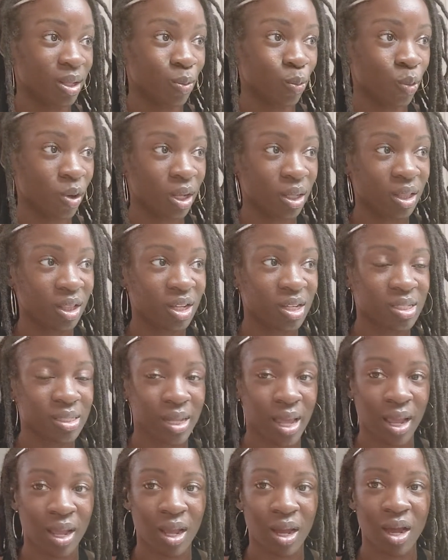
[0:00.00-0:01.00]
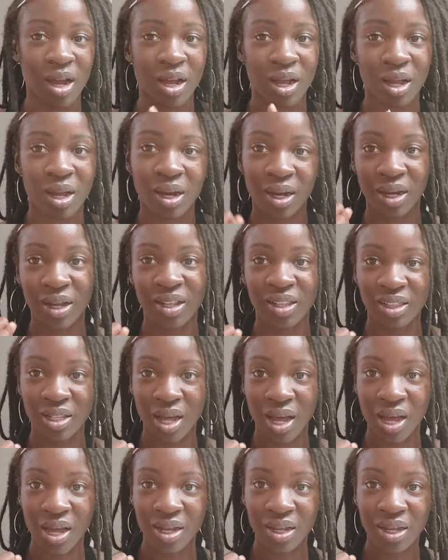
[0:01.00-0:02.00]
what looks like a cut
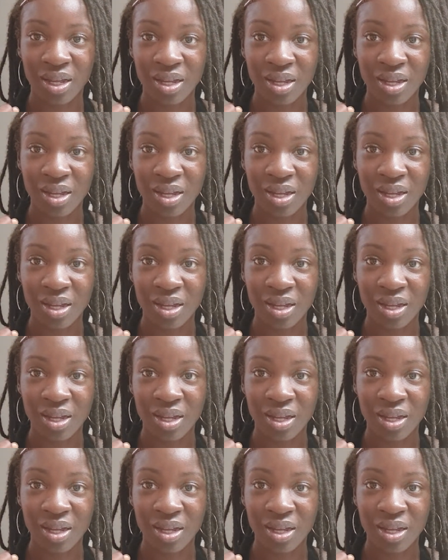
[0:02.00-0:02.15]
lot.